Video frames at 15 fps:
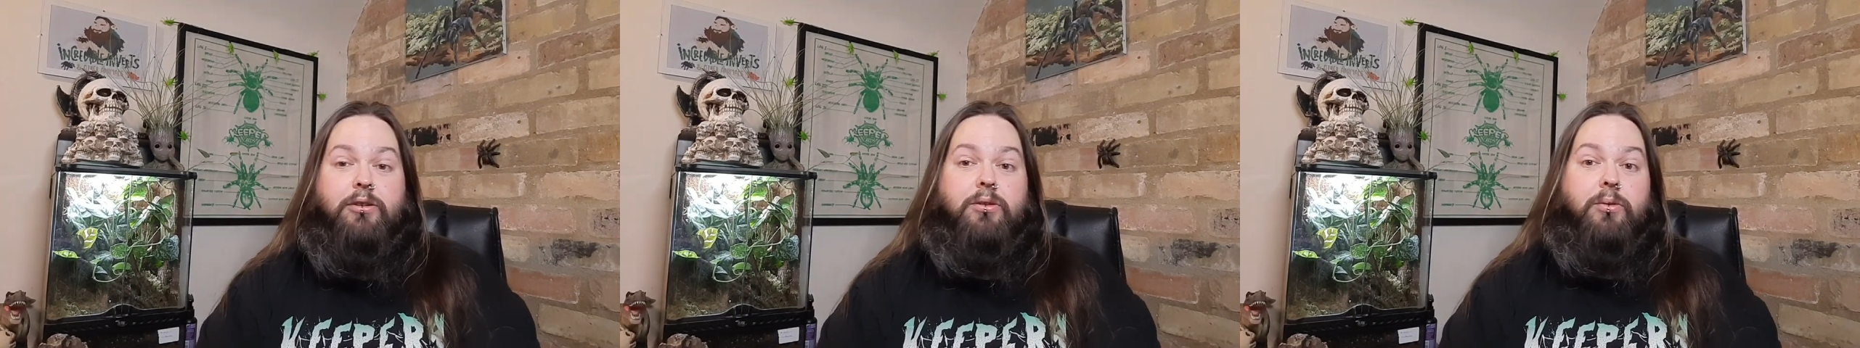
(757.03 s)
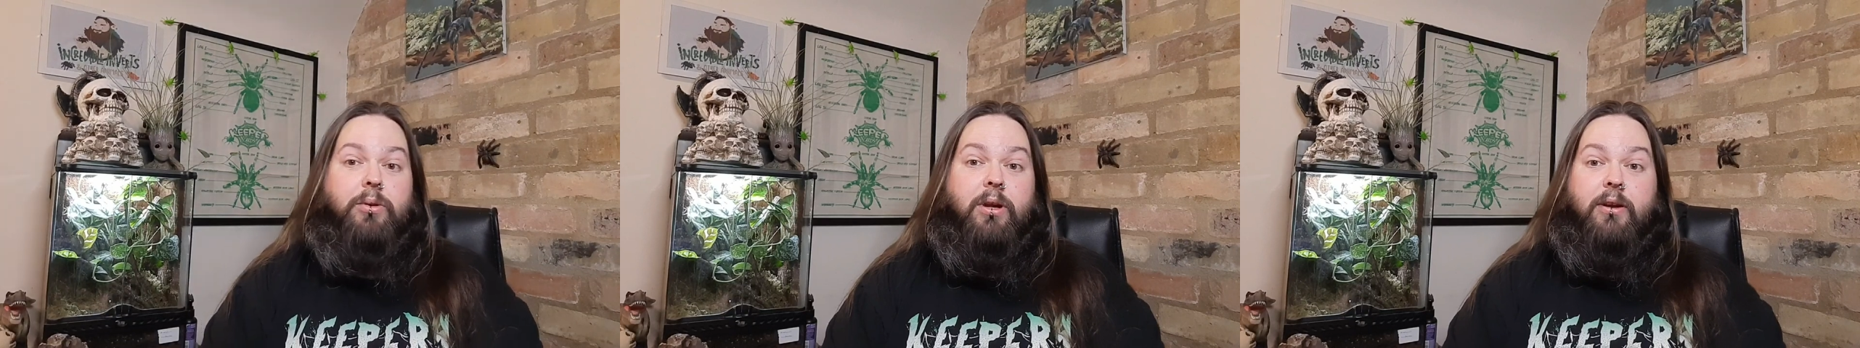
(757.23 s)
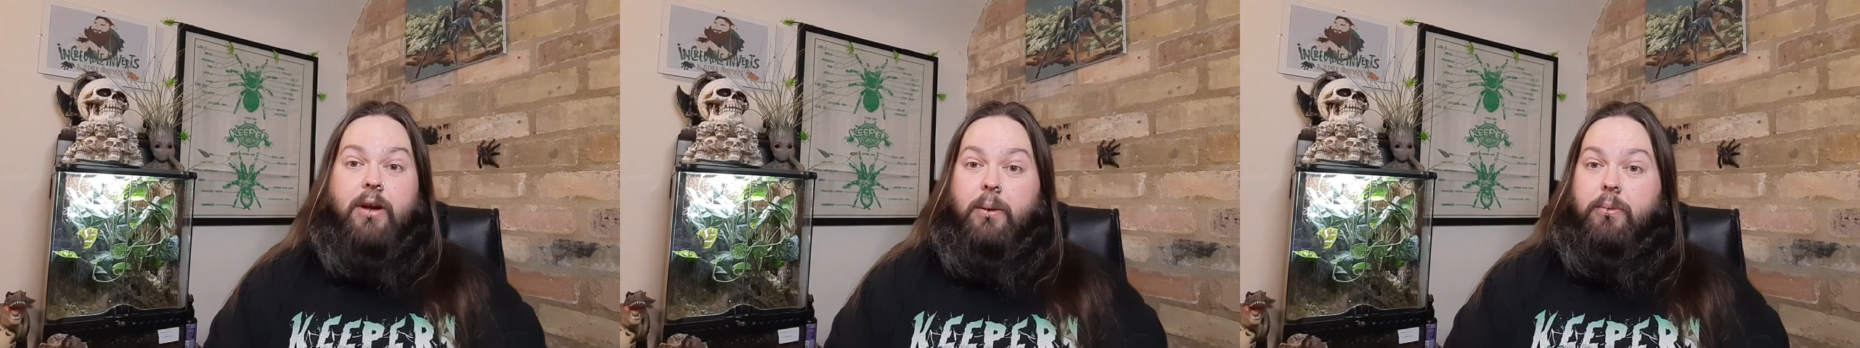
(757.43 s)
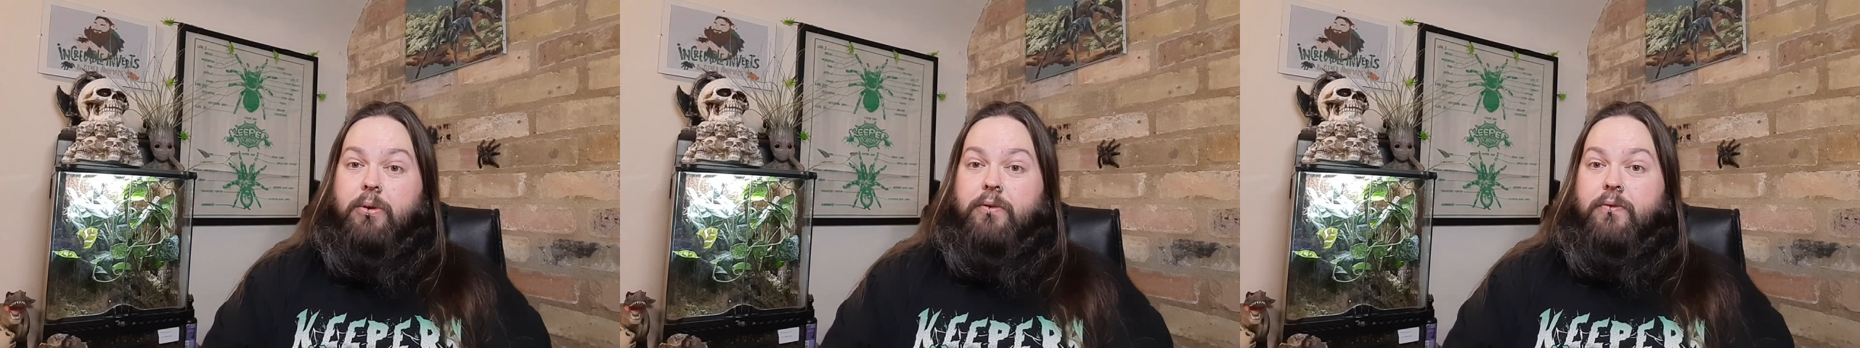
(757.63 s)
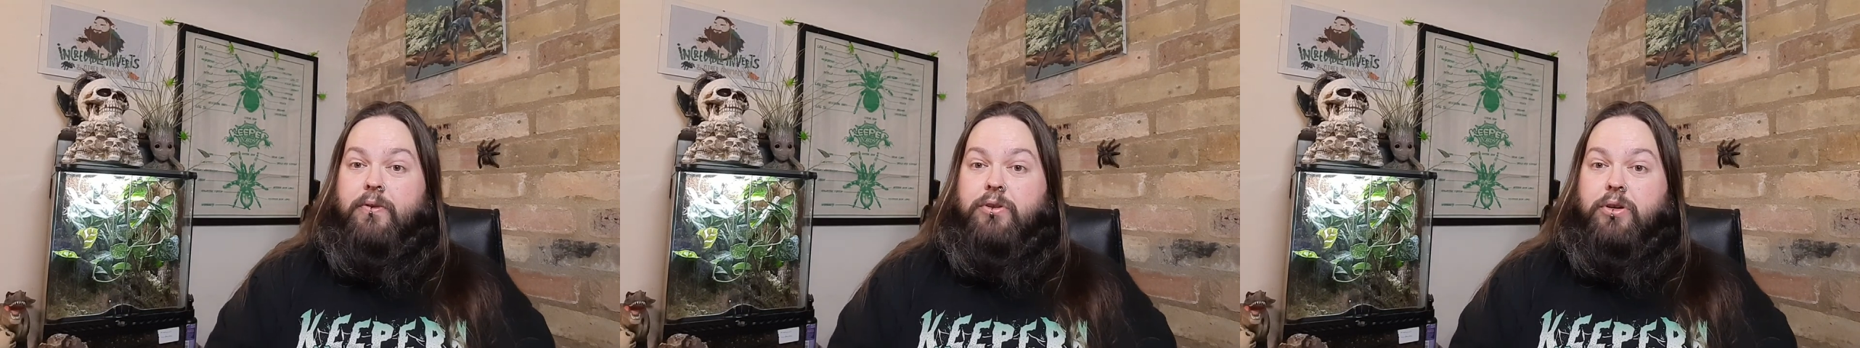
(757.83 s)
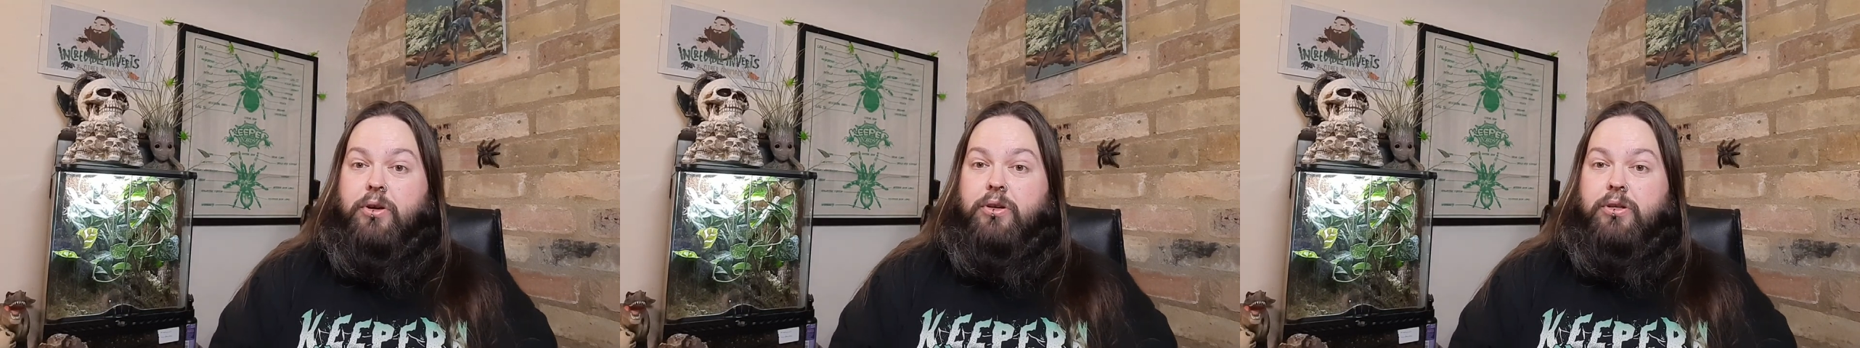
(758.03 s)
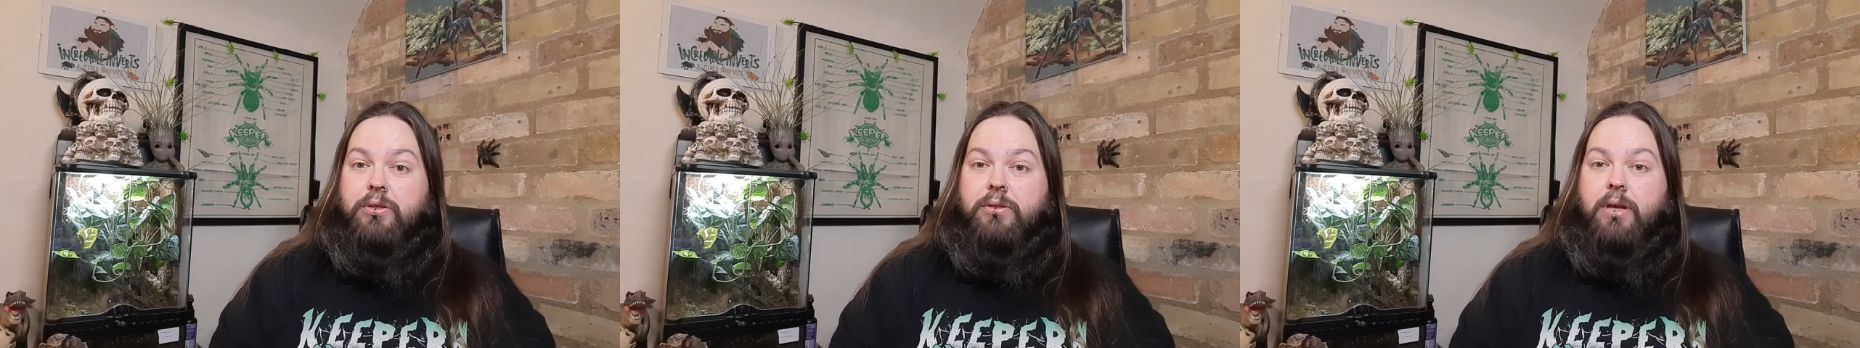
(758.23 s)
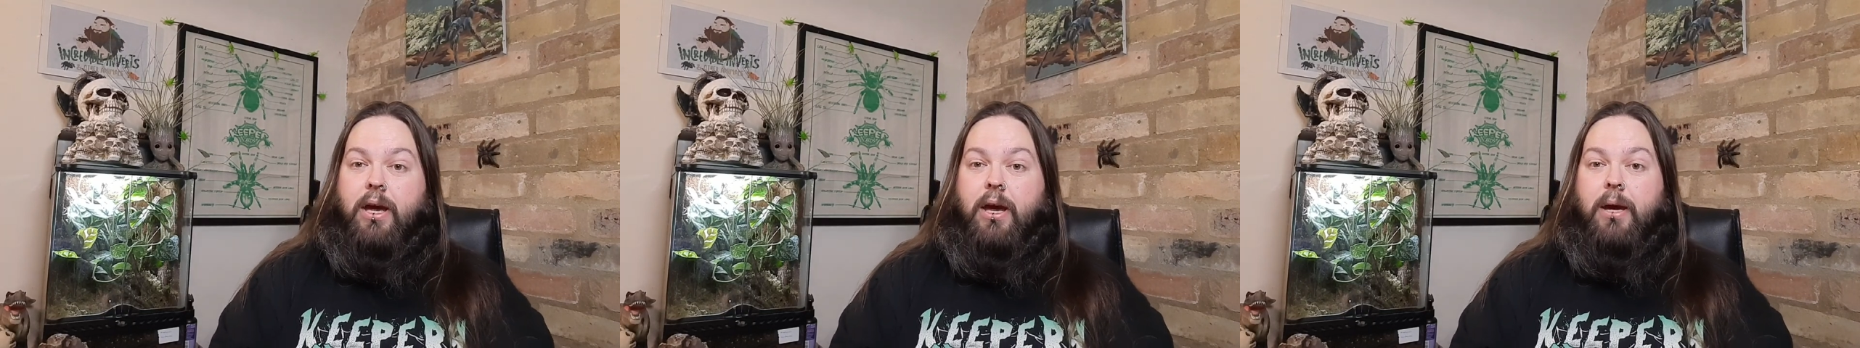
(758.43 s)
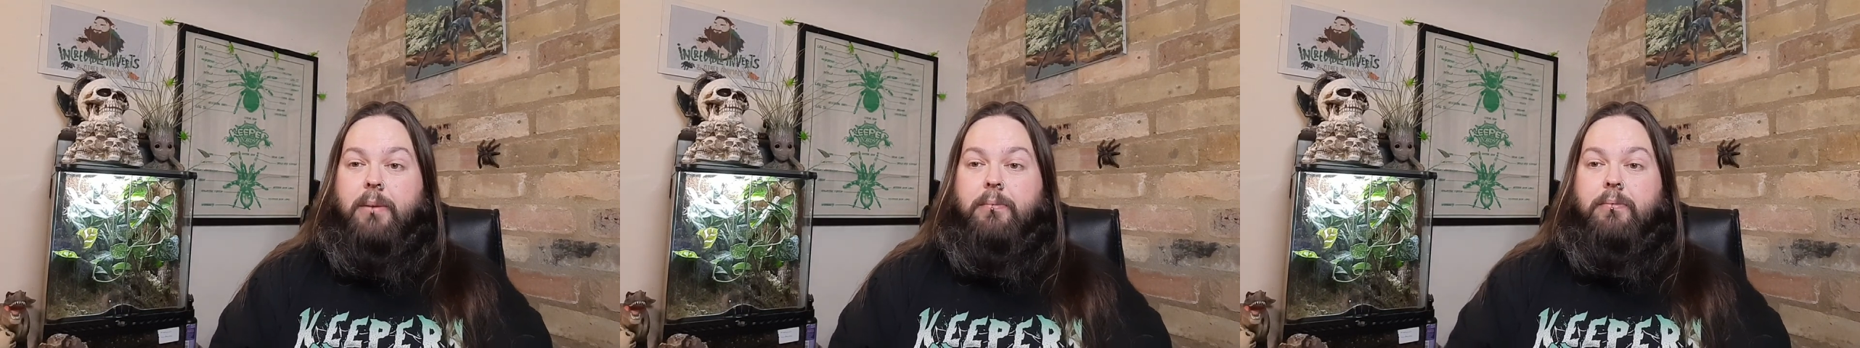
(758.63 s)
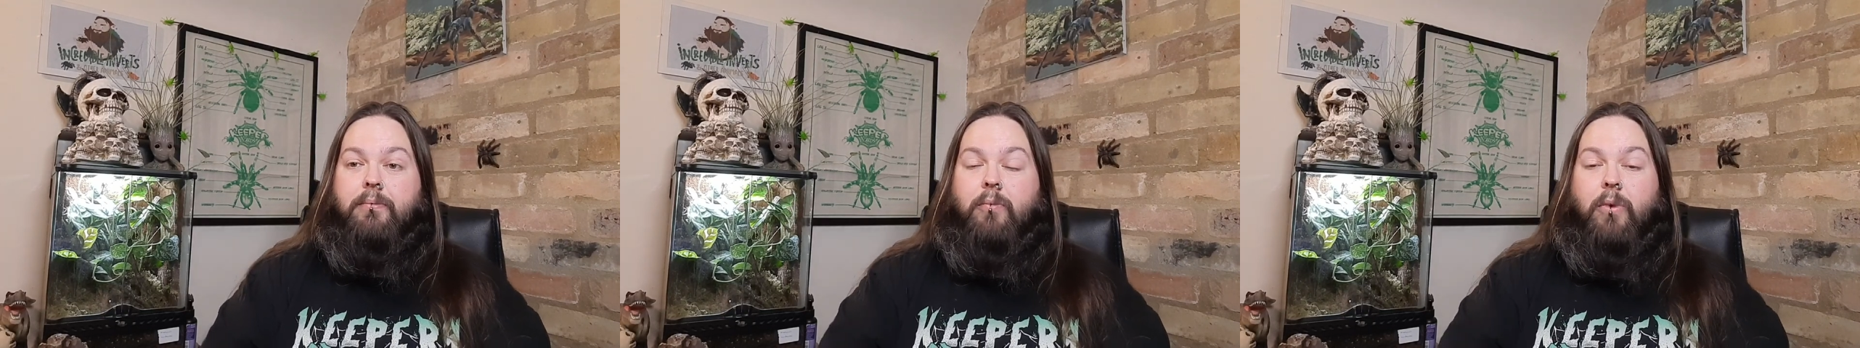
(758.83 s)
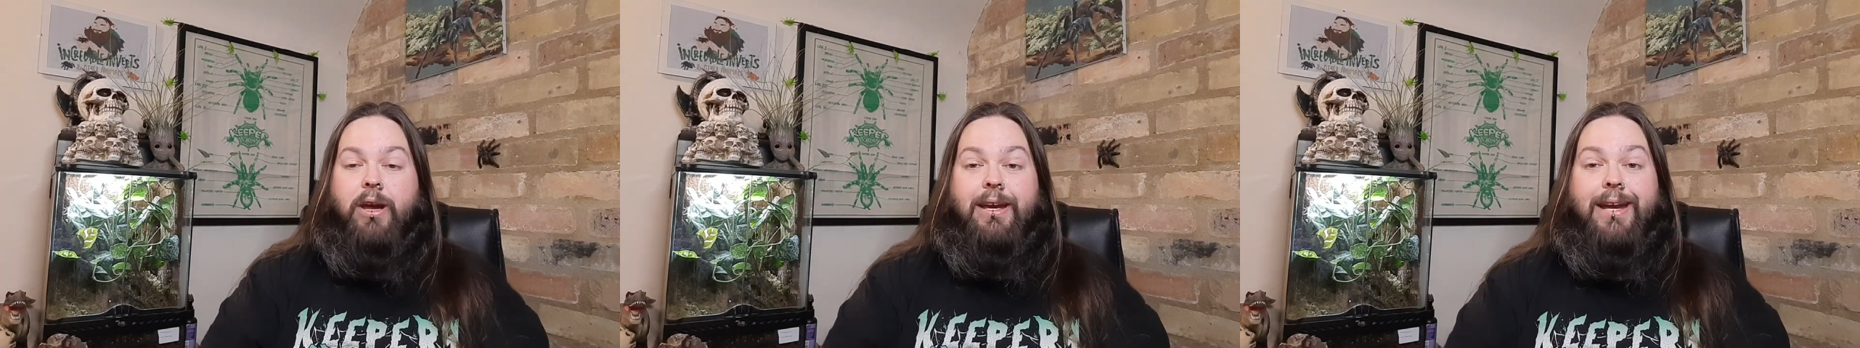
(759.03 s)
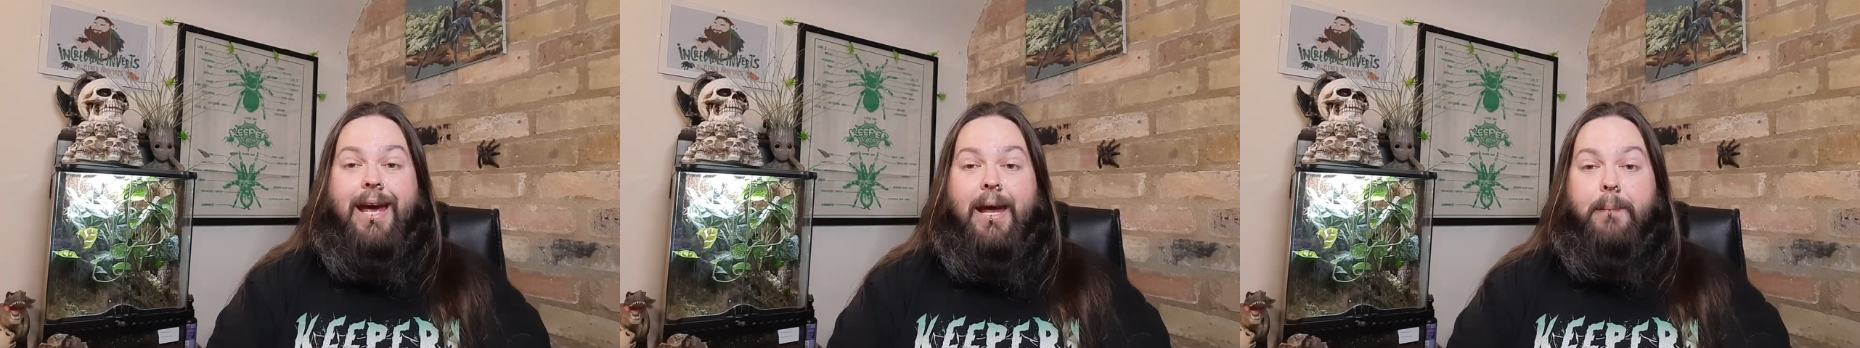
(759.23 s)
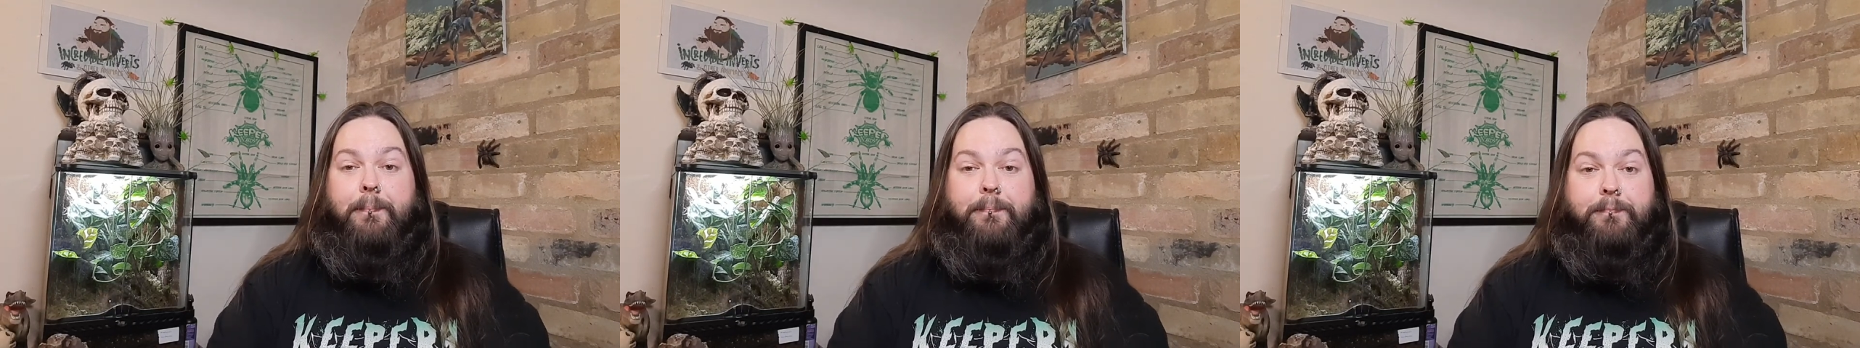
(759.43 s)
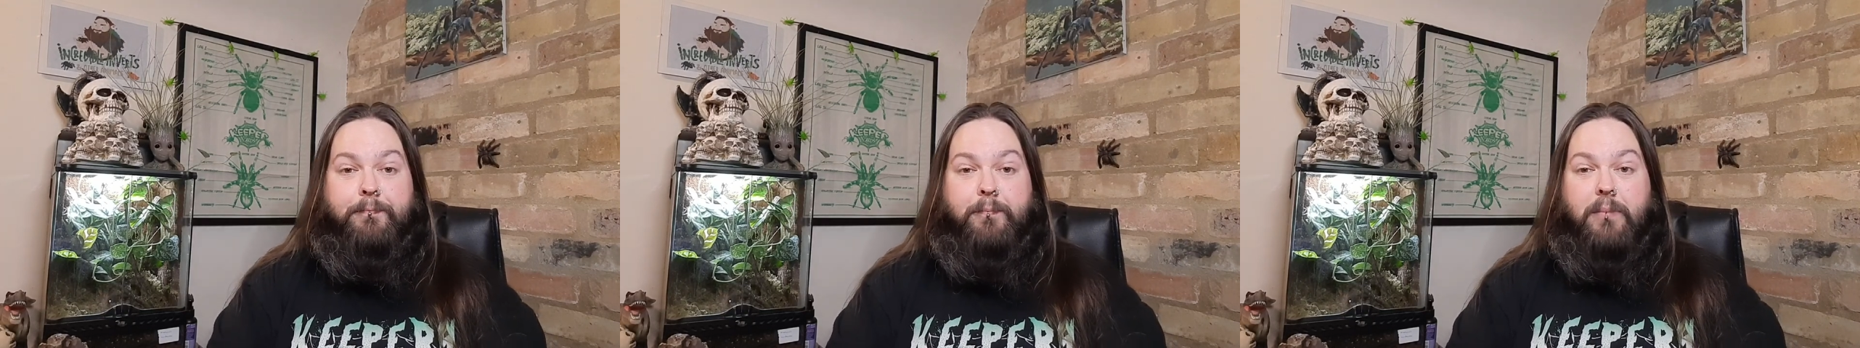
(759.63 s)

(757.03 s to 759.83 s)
doing a couple of the shows where he can.